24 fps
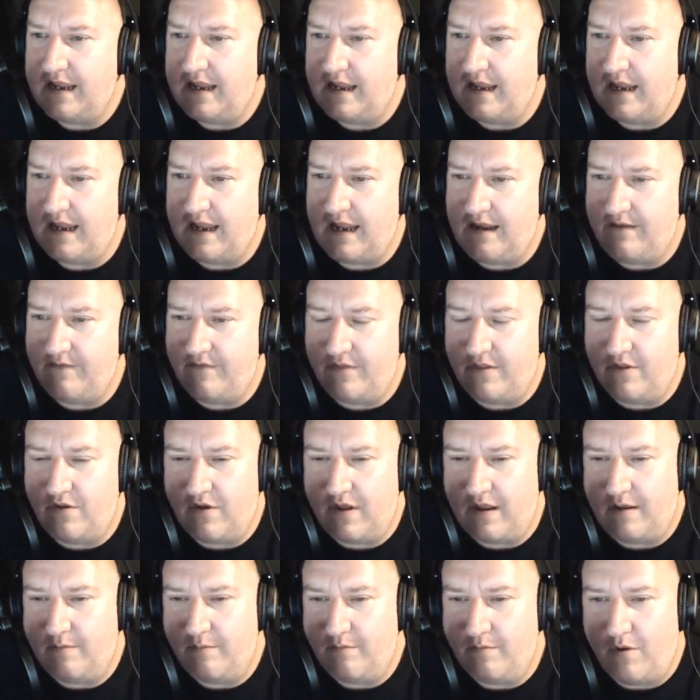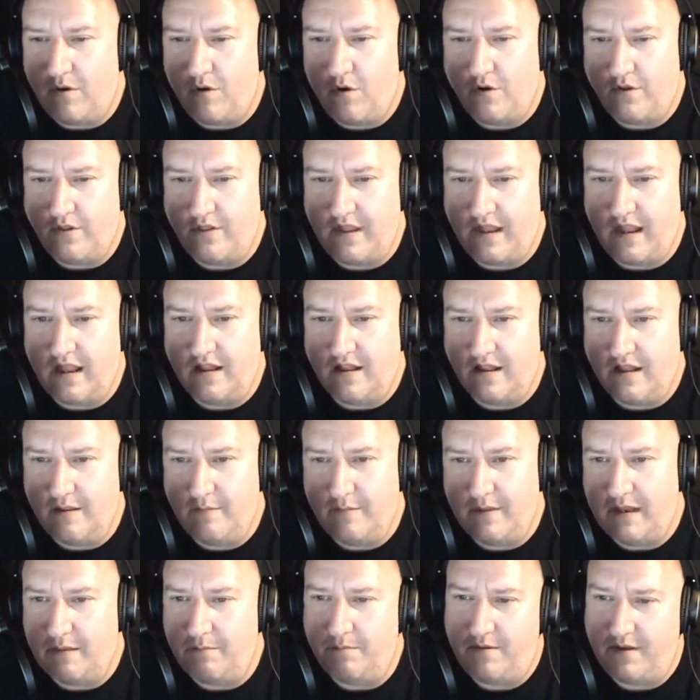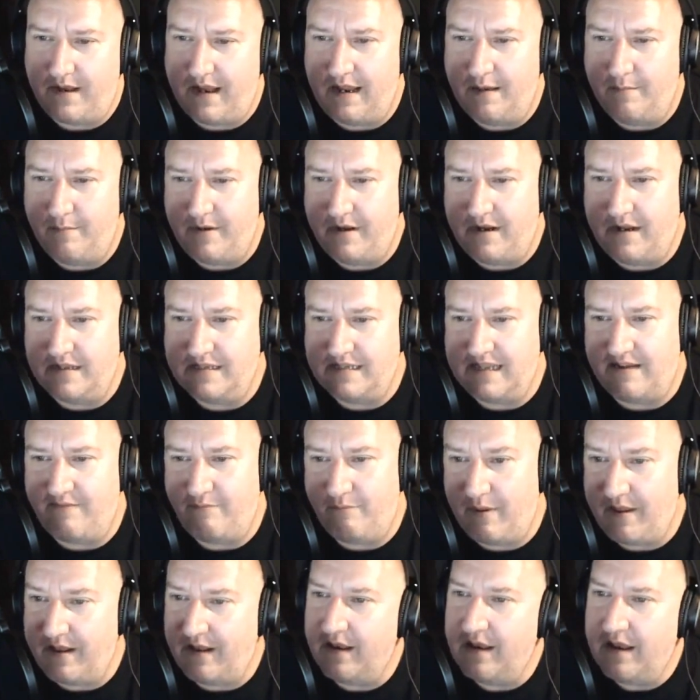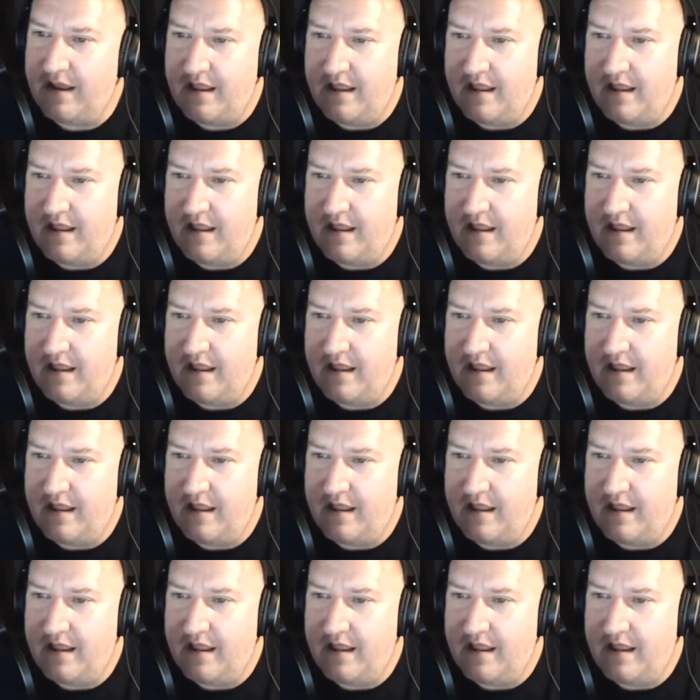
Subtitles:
even though I'm on the unlimited plan because I've been